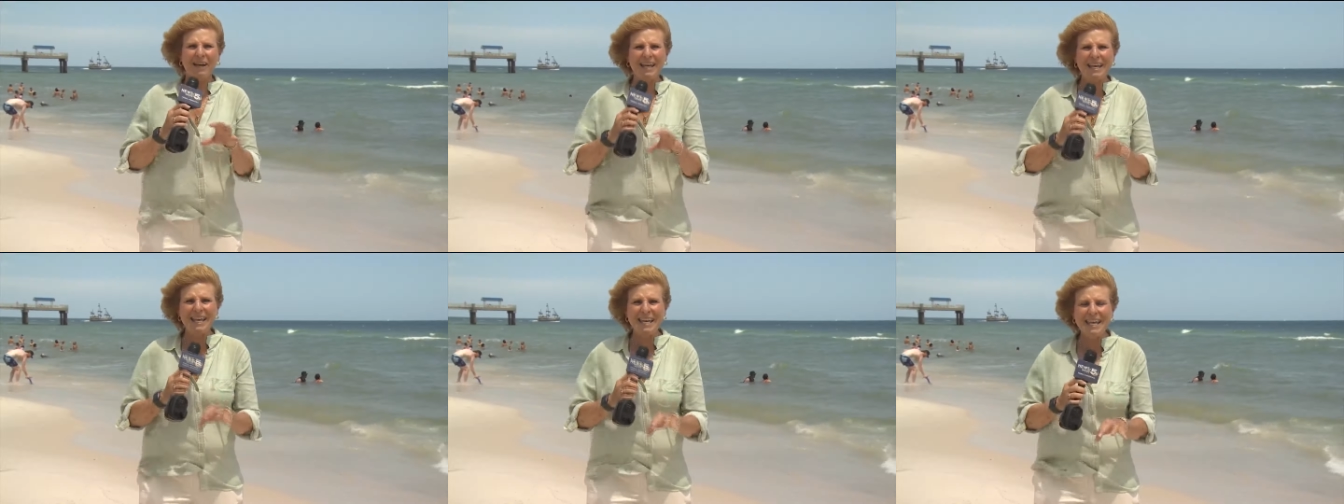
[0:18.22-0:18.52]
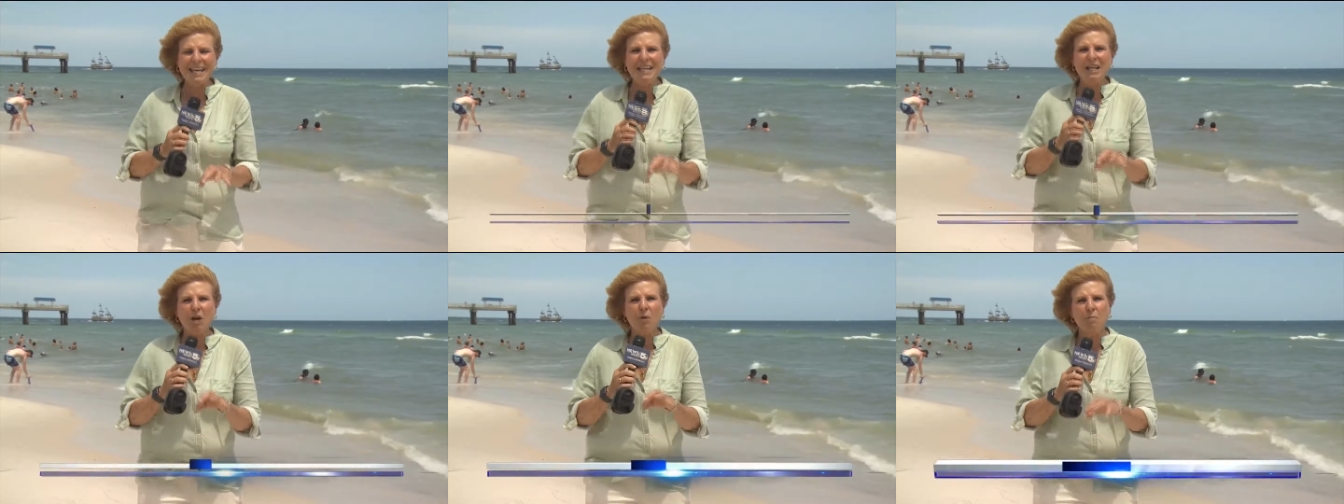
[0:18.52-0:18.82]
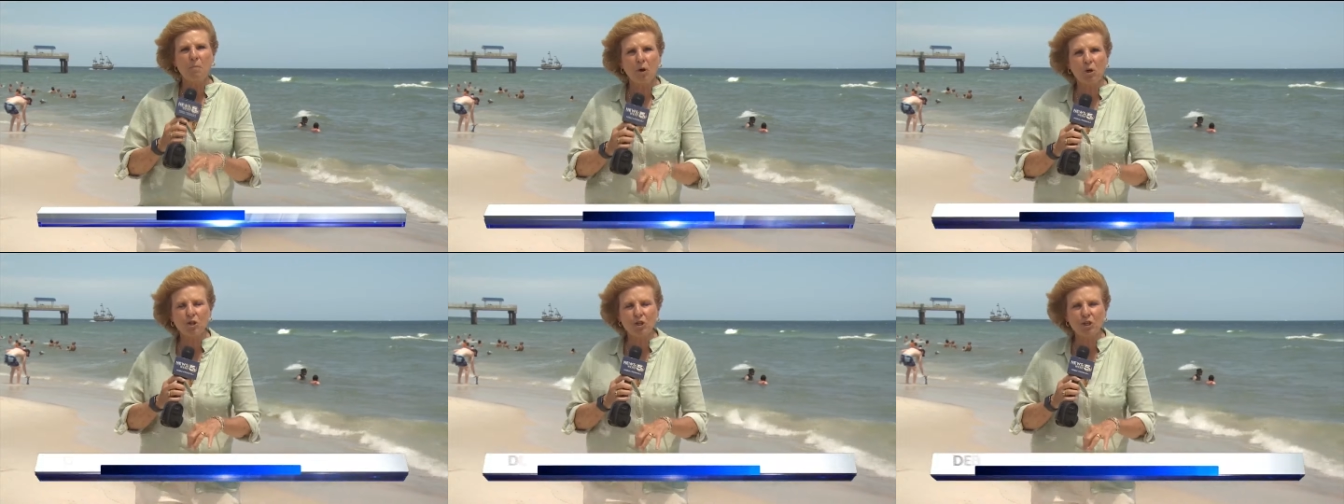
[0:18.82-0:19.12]
a heat
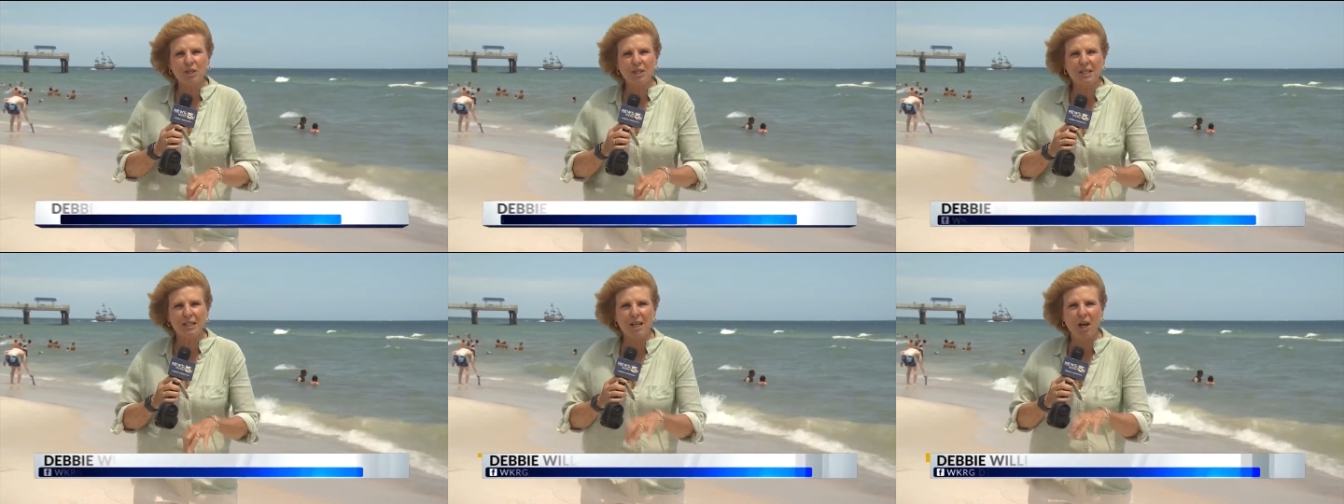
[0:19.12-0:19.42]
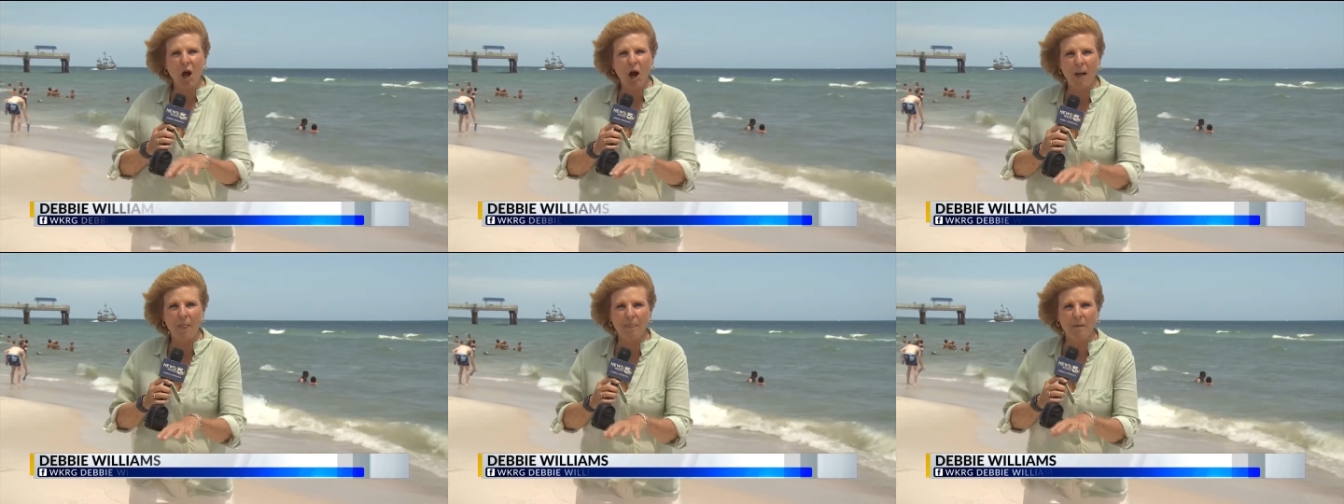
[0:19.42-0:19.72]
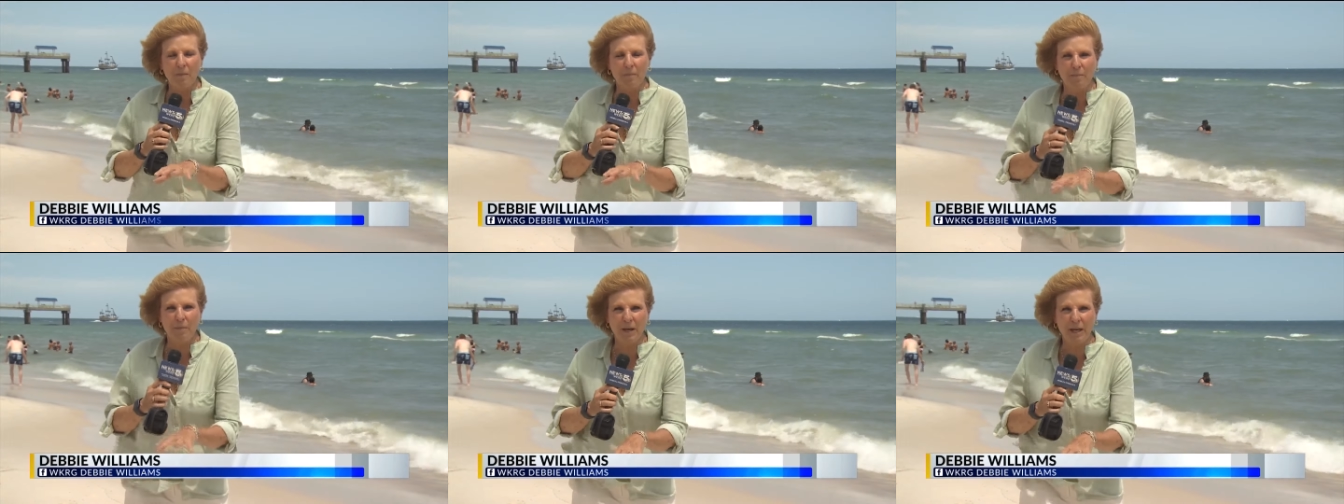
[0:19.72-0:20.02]
emergency
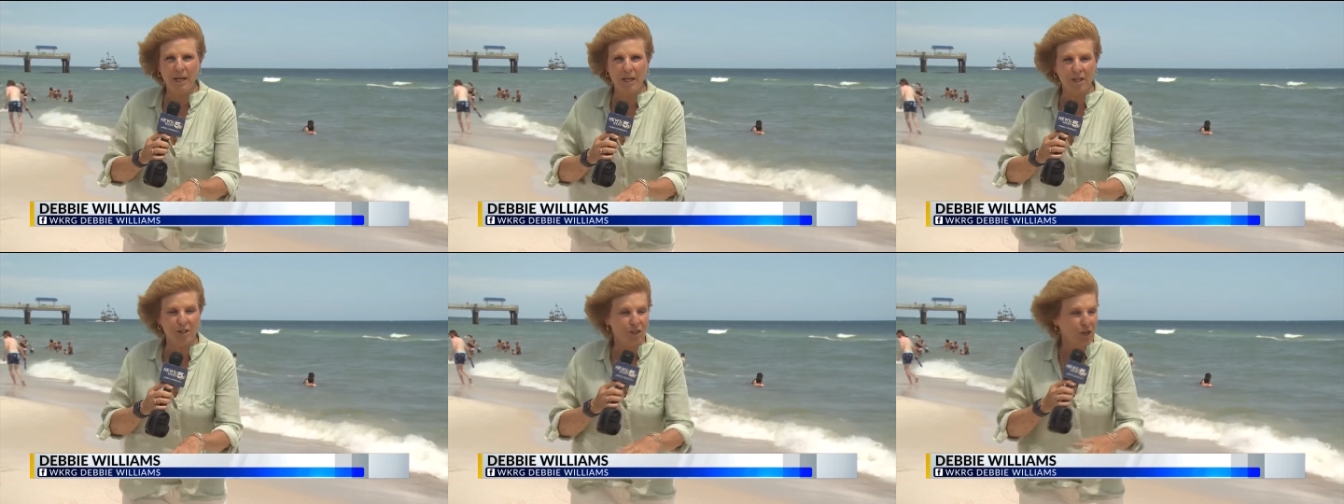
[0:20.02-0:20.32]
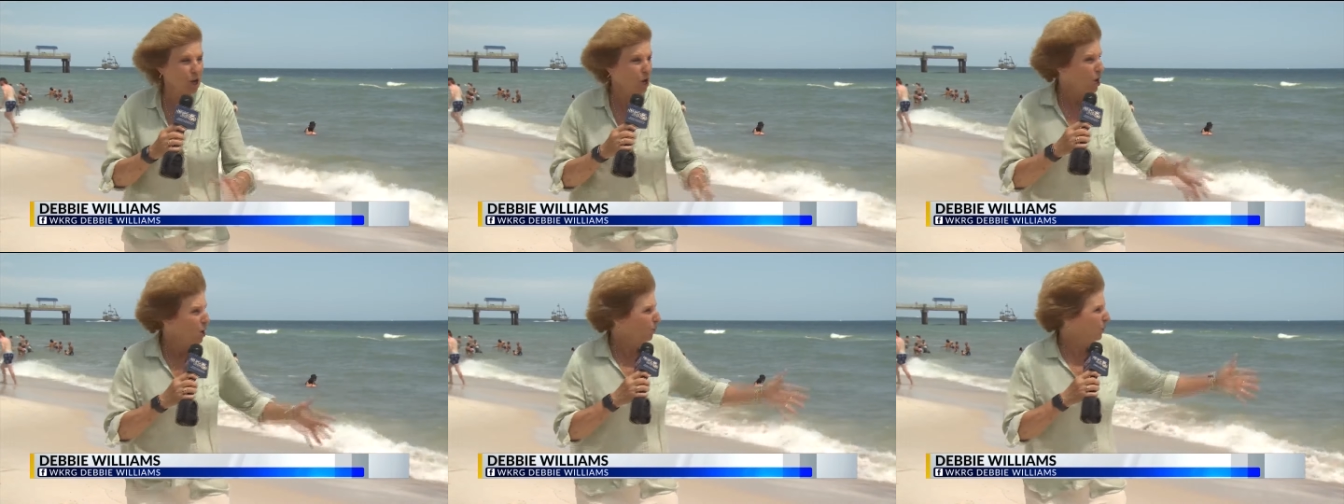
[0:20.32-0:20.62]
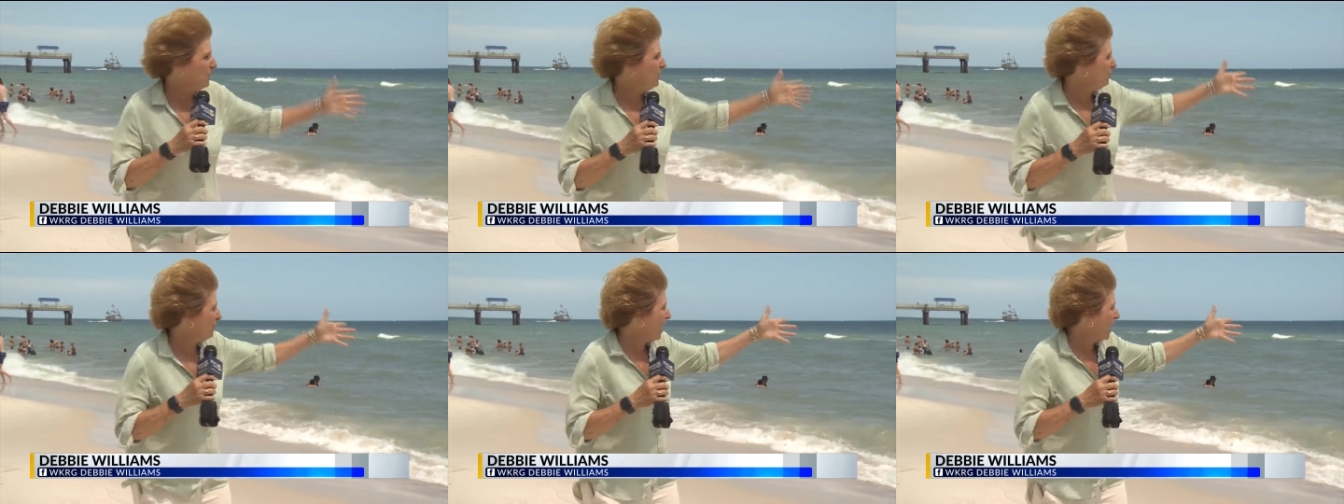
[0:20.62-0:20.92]
on the beach
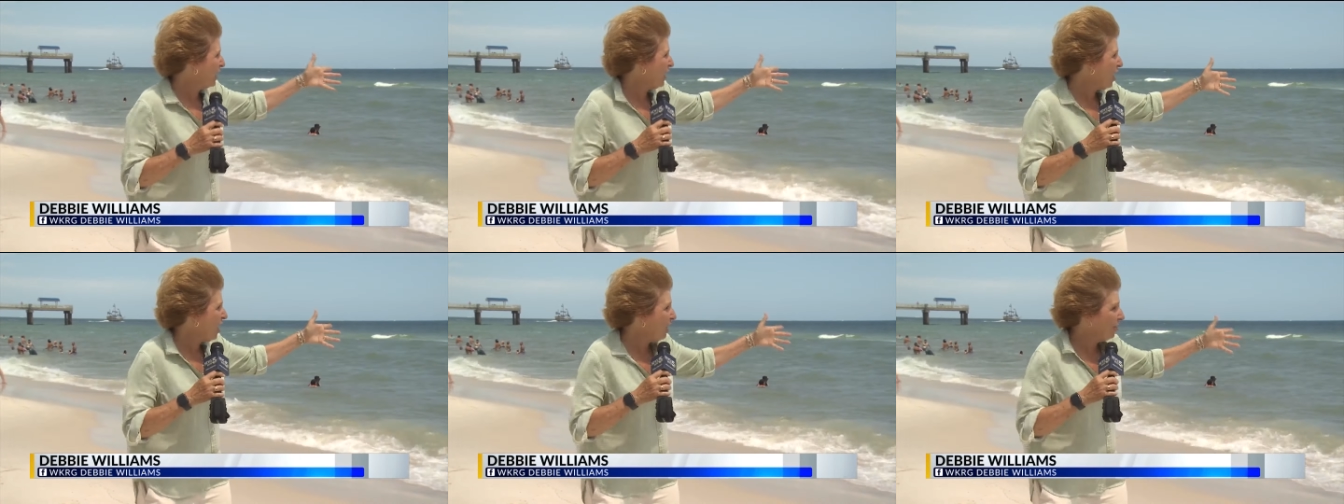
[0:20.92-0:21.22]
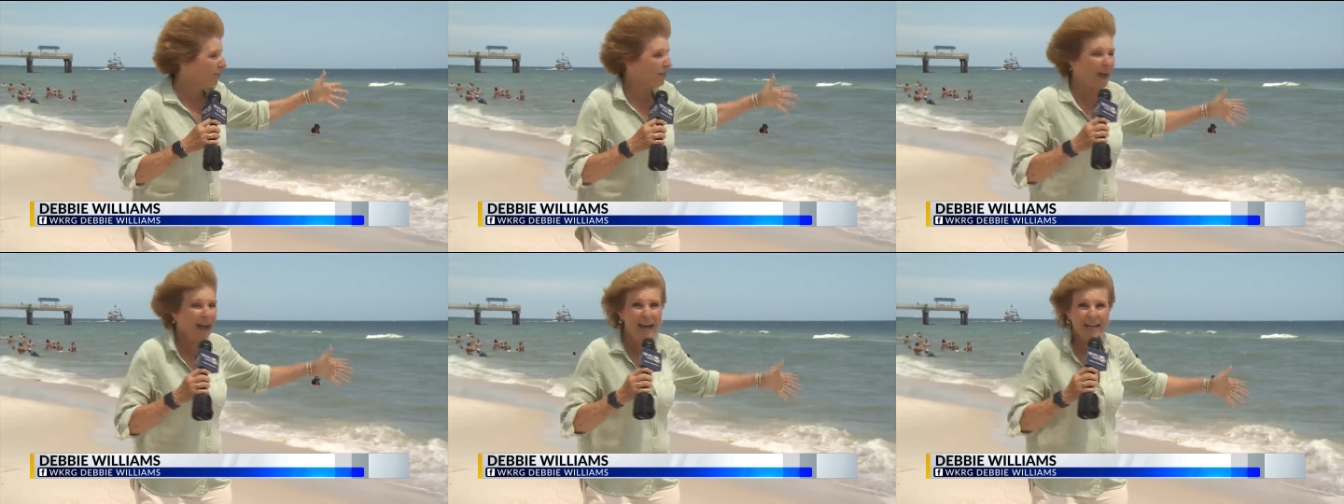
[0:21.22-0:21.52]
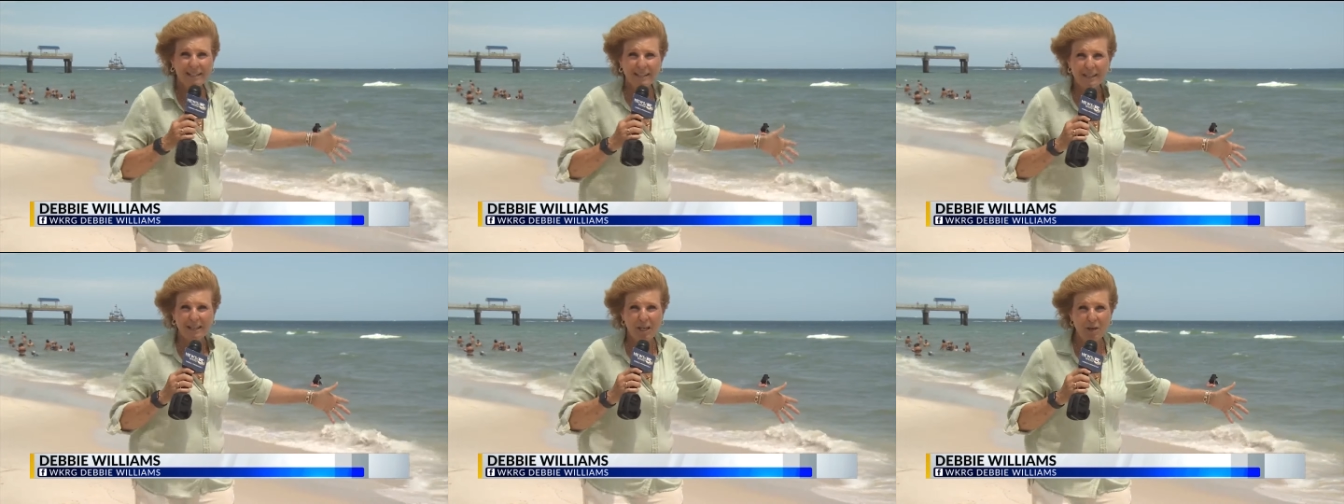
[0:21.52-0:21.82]
when you've got all
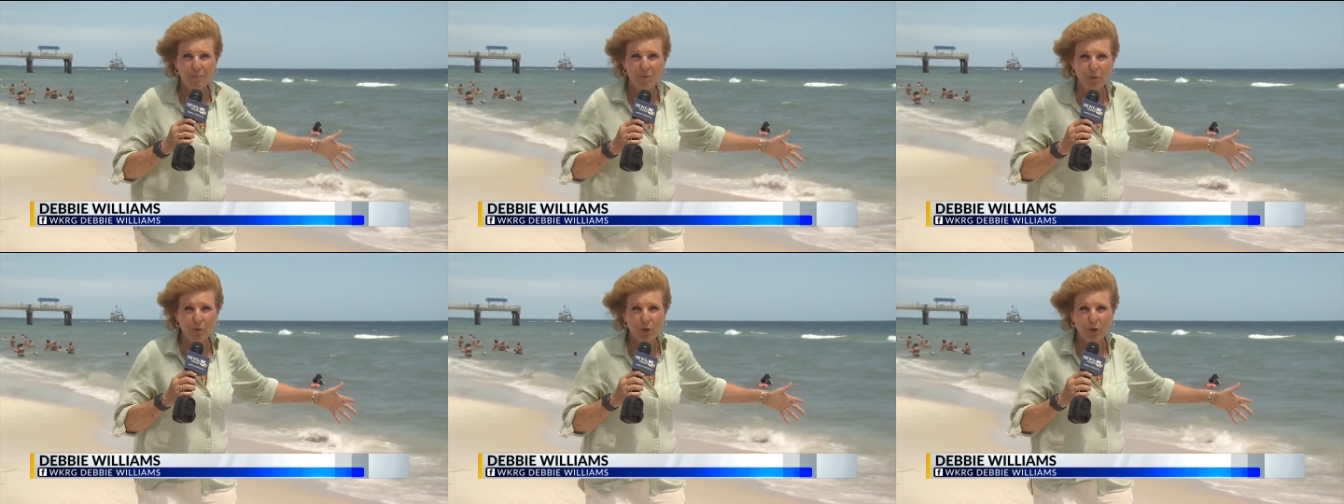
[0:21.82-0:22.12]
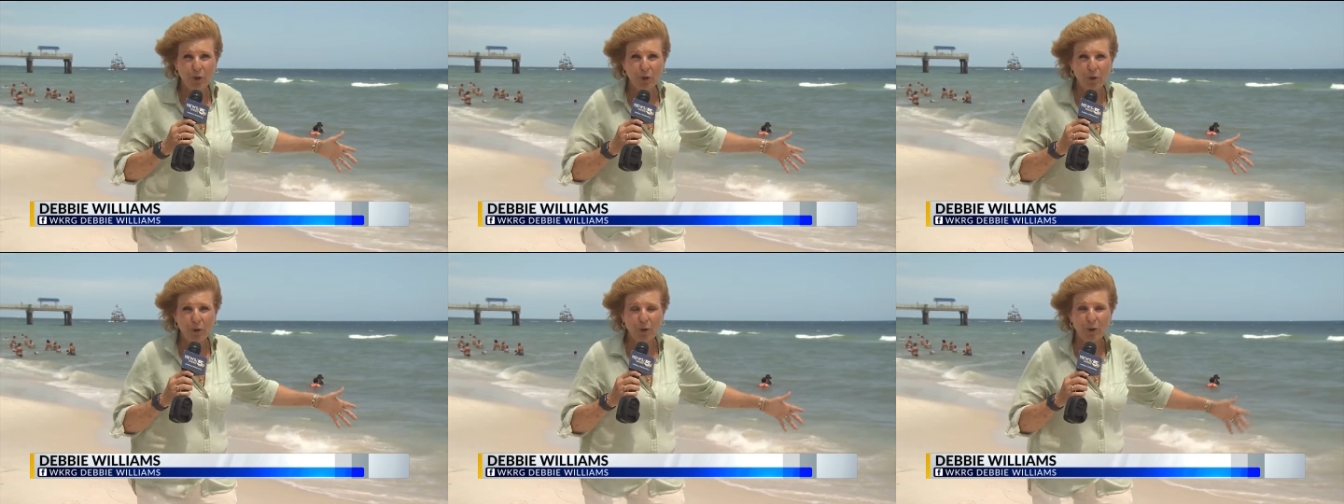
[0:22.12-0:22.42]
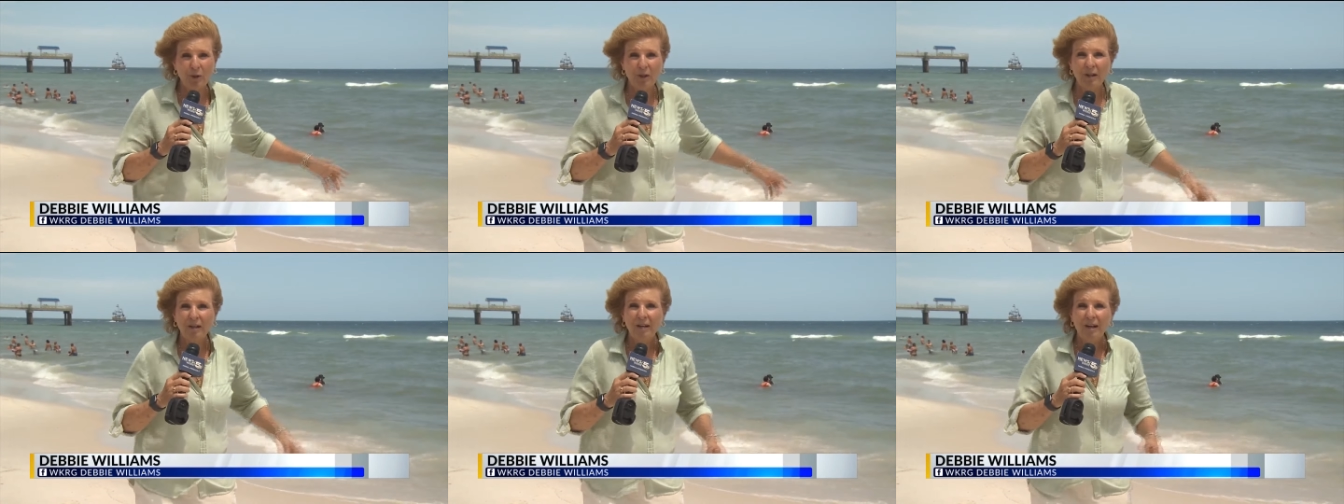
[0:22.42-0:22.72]
that to keep you
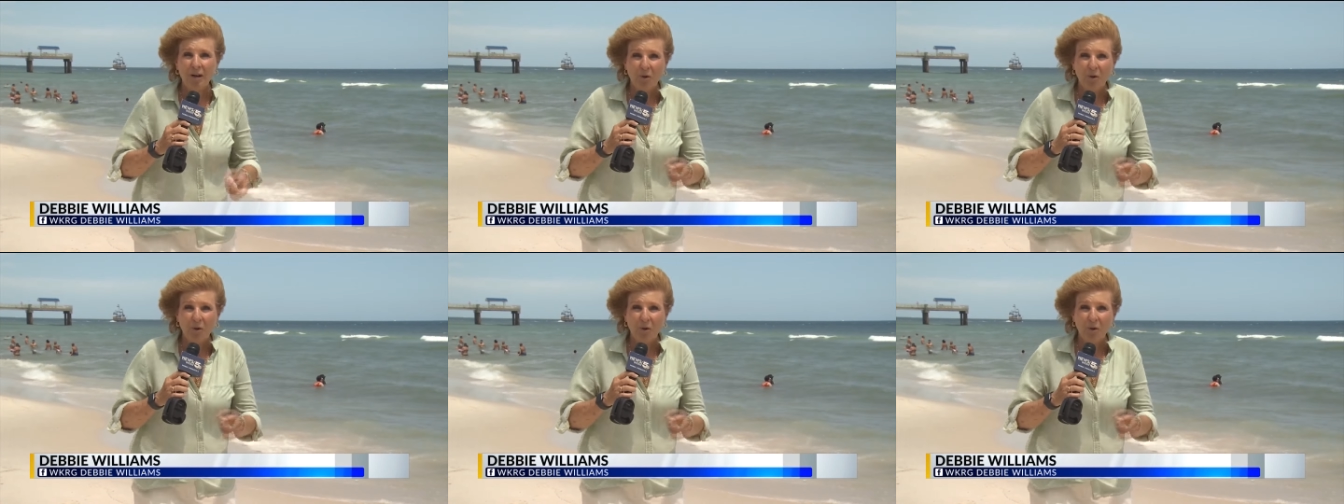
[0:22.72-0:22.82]
cool?